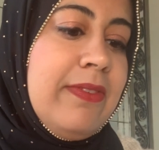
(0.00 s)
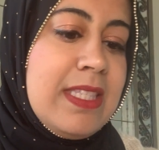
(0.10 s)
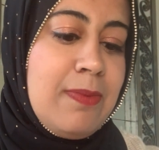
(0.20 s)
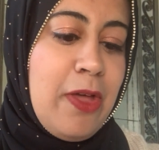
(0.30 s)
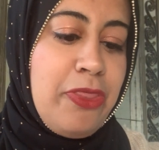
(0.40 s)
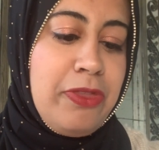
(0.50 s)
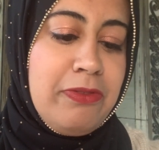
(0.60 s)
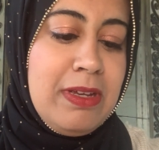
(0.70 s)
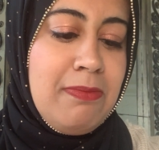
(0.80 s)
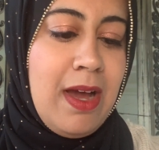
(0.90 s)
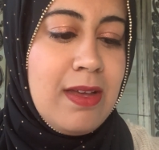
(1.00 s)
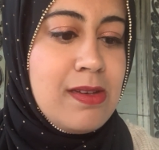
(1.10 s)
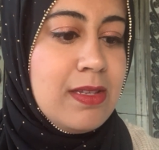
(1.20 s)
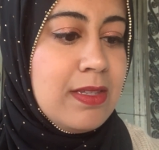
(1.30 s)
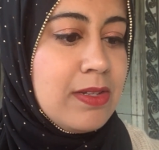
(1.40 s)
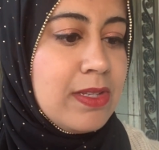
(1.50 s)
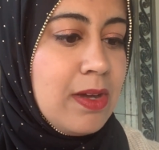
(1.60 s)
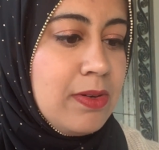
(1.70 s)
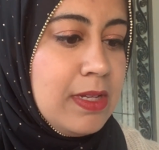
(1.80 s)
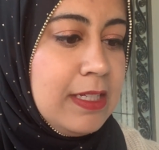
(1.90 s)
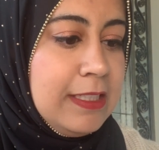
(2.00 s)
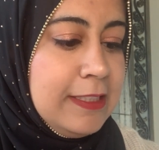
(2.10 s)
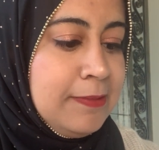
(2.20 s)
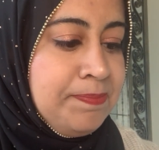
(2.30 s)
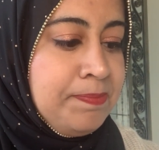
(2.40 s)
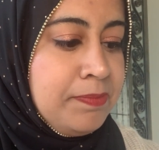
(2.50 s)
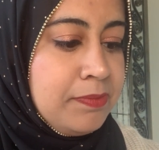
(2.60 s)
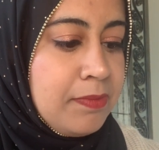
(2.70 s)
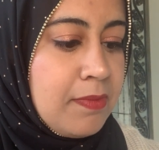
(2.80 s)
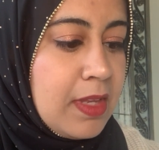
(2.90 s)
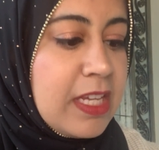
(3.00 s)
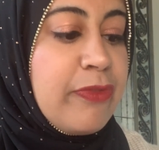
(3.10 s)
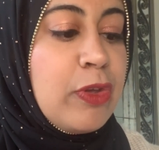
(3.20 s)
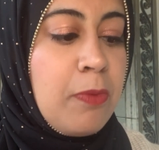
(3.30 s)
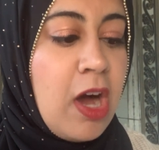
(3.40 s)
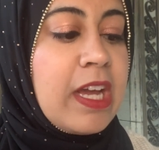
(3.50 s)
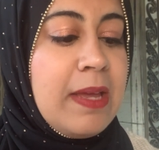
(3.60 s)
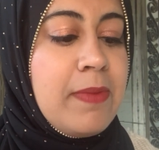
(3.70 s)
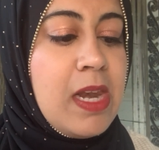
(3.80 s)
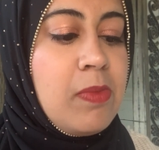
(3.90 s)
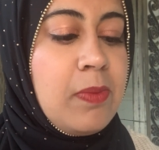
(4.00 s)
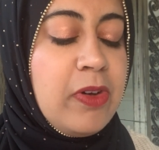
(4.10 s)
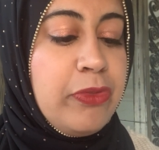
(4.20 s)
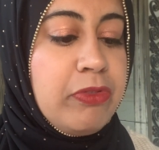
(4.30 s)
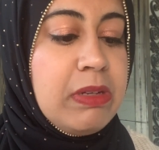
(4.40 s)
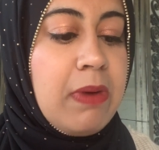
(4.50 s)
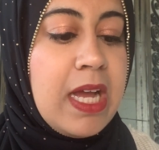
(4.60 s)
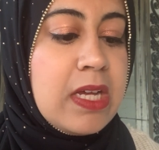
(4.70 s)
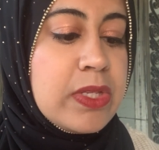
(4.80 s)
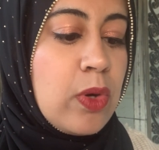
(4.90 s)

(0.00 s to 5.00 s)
it's about 3 miles or so. If you walk a minimum of 3 miles,